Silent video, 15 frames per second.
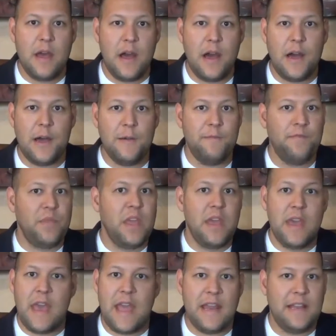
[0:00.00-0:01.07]

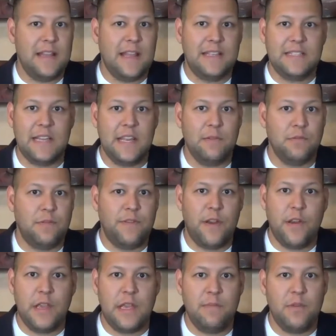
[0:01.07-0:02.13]
And like I said, he was
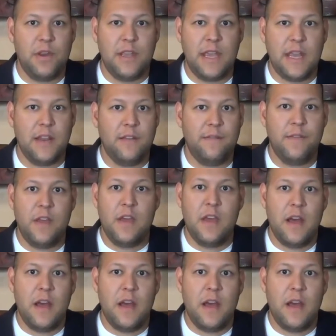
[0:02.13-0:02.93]
very communicative.